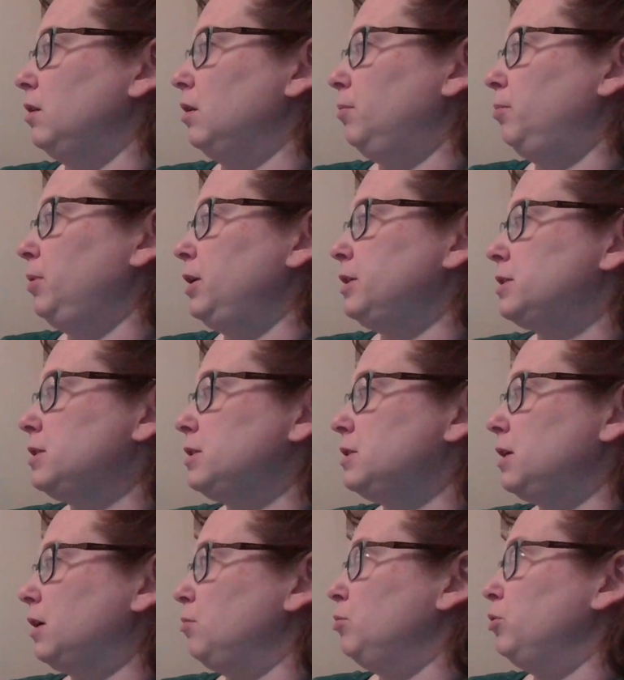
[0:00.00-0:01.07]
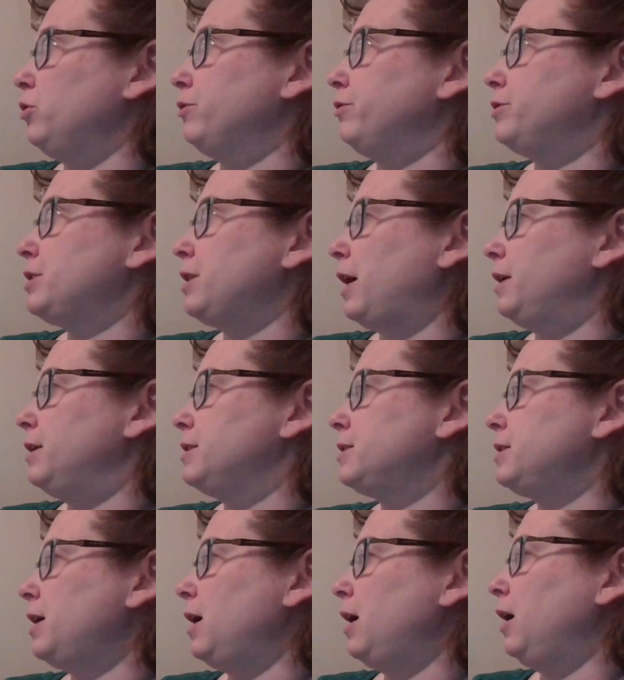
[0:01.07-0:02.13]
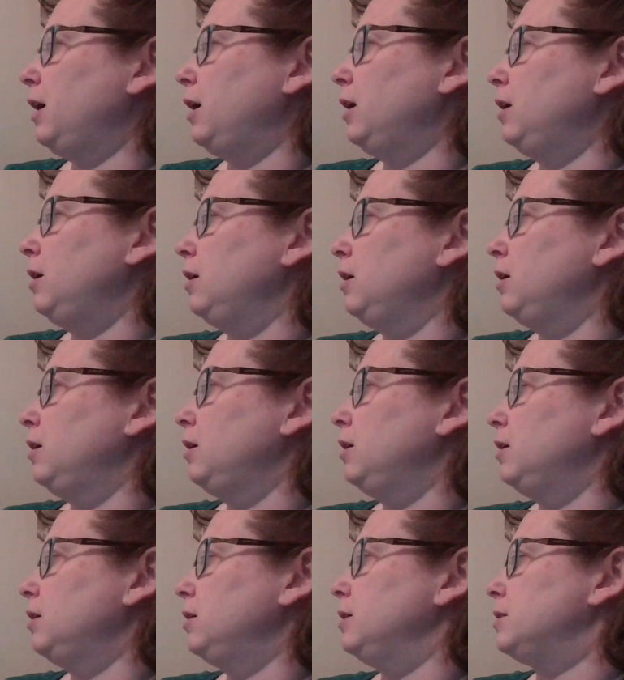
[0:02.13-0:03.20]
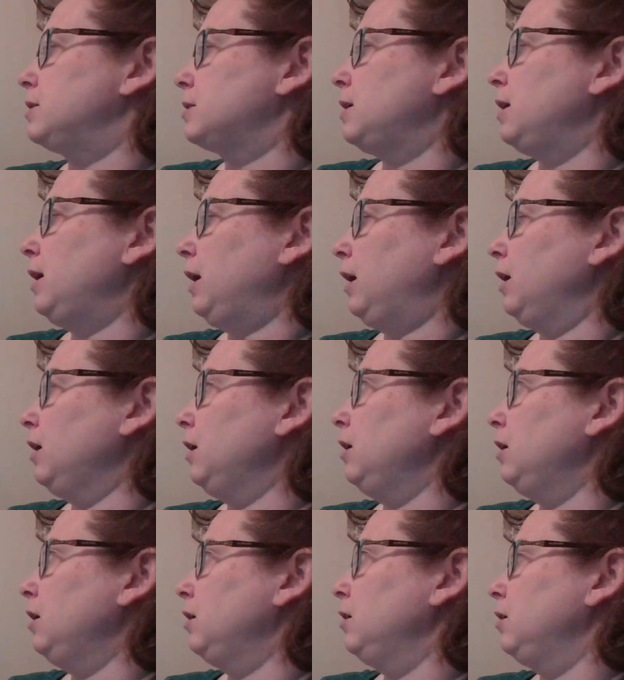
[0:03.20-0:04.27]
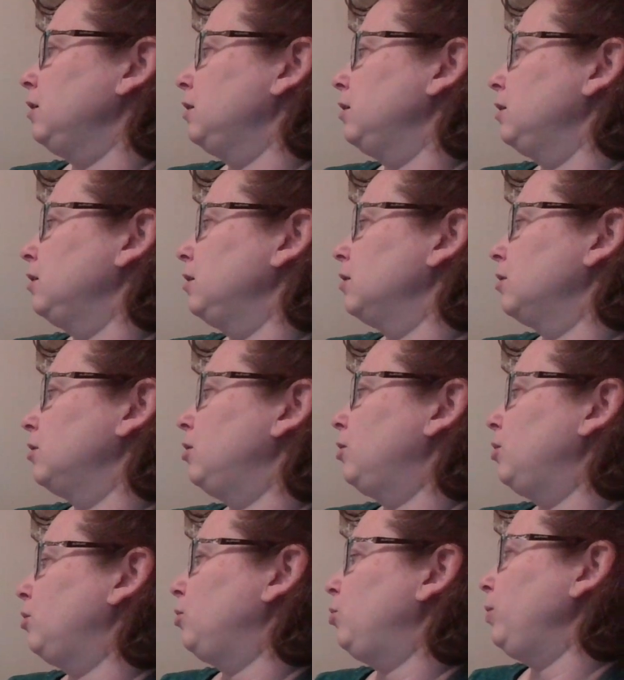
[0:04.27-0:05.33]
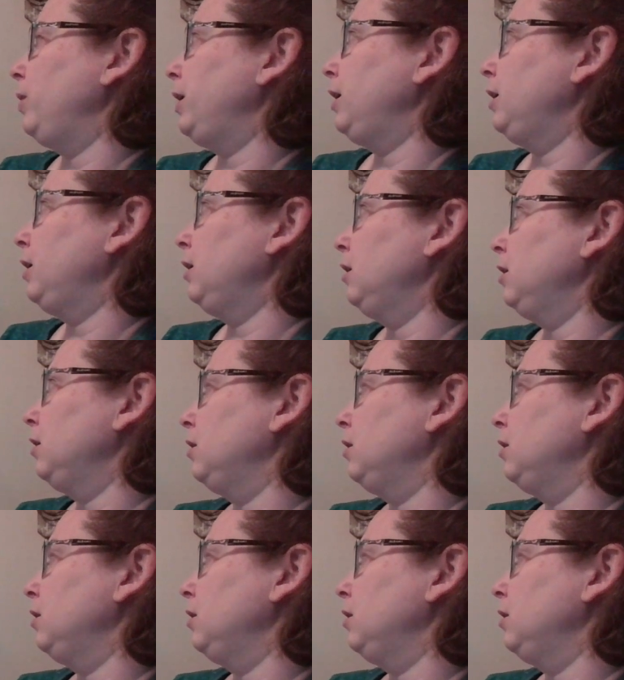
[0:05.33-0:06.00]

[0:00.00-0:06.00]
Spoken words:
the pieces that can move side to side, is king, queen,